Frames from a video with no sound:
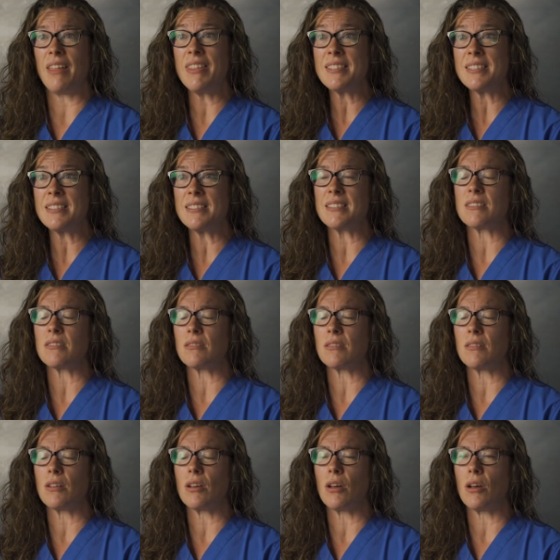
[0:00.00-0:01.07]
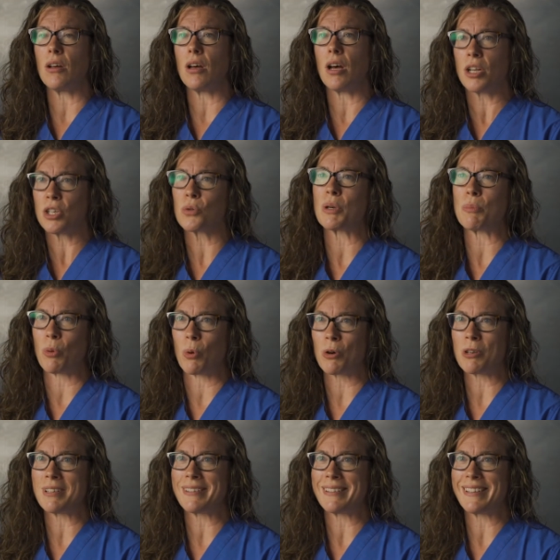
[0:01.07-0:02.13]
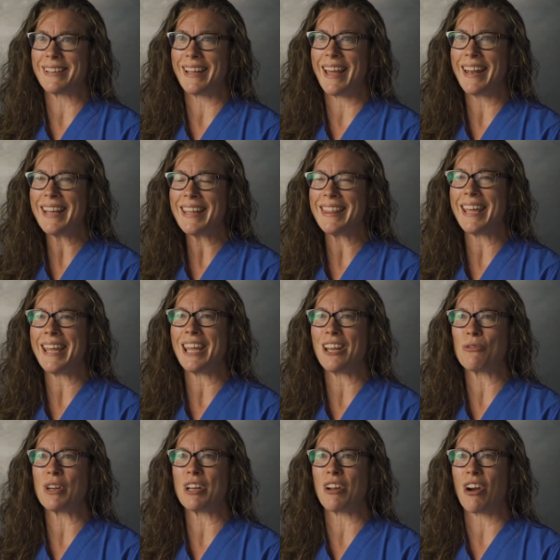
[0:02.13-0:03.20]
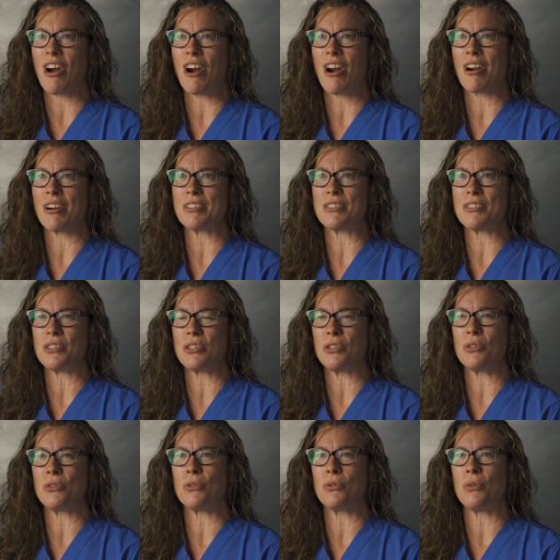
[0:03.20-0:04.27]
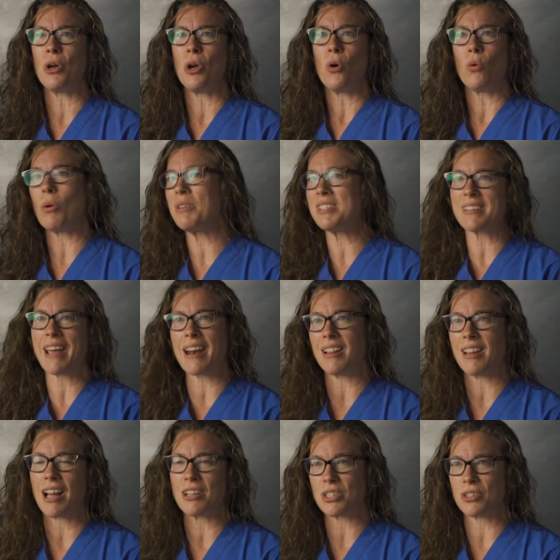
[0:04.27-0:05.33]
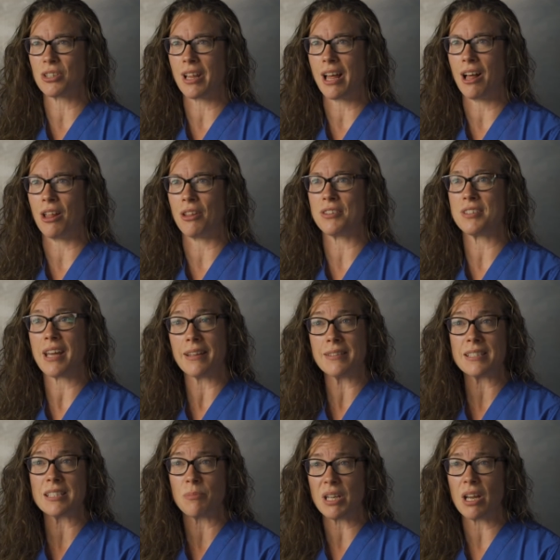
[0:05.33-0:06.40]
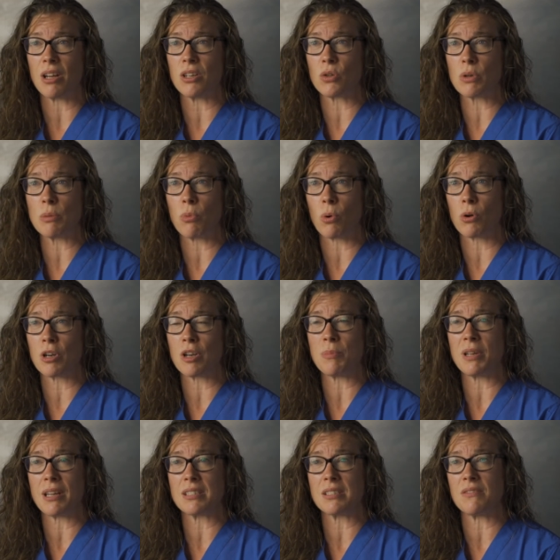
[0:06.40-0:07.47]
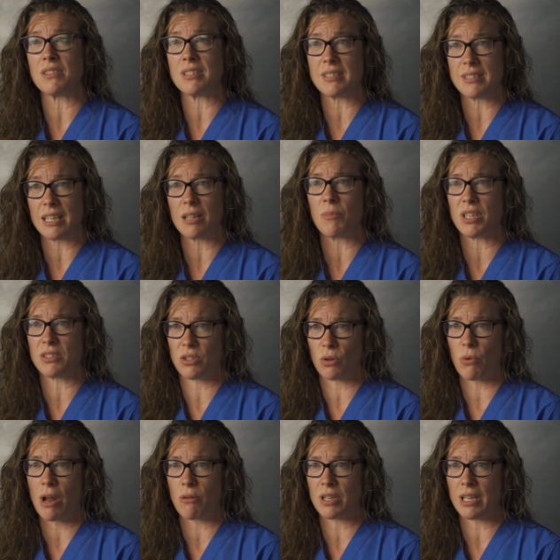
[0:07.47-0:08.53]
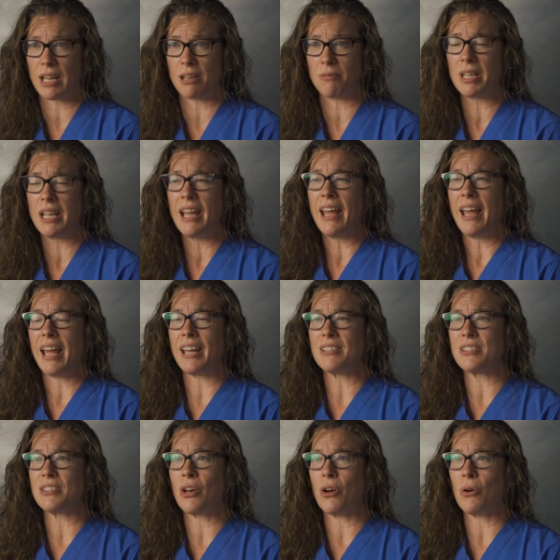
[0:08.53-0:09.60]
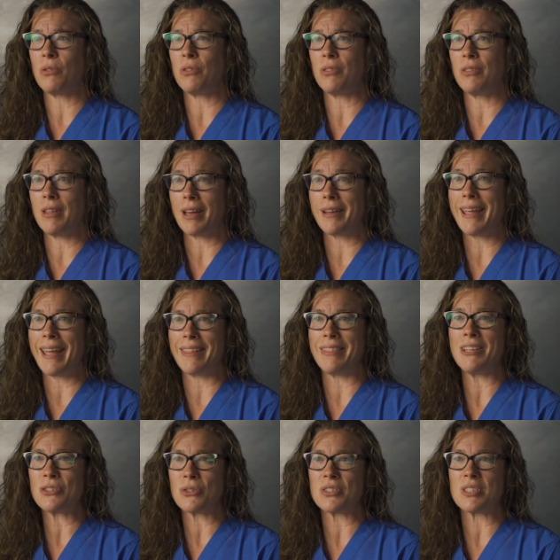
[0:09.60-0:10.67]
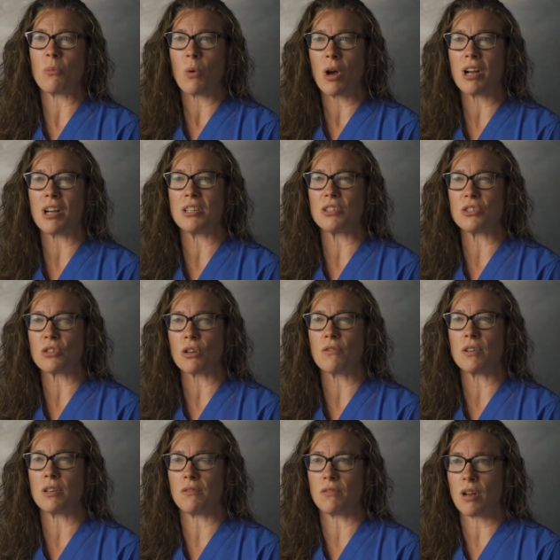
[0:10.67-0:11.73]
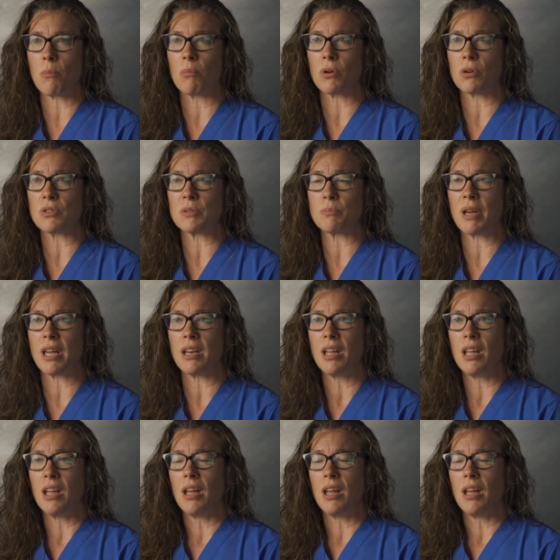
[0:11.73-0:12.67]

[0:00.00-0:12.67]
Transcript: And this is underreported. Anything in regards to women's gynecological health tends to be underreported because of the stigma surrounding it. And so, again, these are somewhat conservative numbers, but